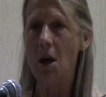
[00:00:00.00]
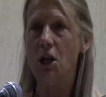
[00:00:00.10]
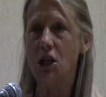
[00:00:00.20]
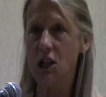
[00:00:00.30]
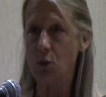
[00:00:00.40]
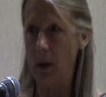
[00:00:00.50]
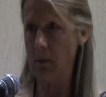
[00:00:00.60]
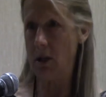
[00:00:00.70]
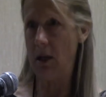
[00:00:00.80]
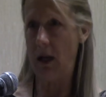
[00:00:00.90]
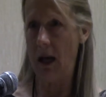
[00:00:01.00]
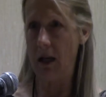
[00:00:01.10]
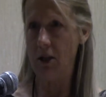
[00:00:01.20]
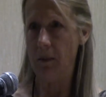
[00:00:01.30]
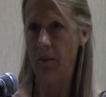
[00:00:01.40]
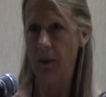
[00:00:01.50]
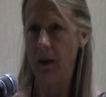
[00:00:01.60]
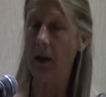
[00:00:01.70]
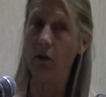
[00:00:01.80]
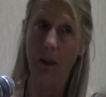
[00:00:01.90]
She swims to the edge,
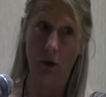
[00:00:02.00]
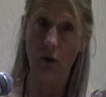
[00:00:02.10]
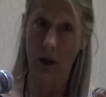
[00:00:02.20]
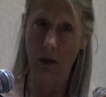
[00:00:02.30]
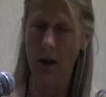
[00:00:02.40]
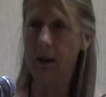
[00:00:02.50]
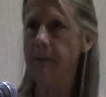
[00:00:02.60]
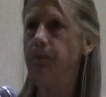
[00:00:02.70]
gives me a dirty look,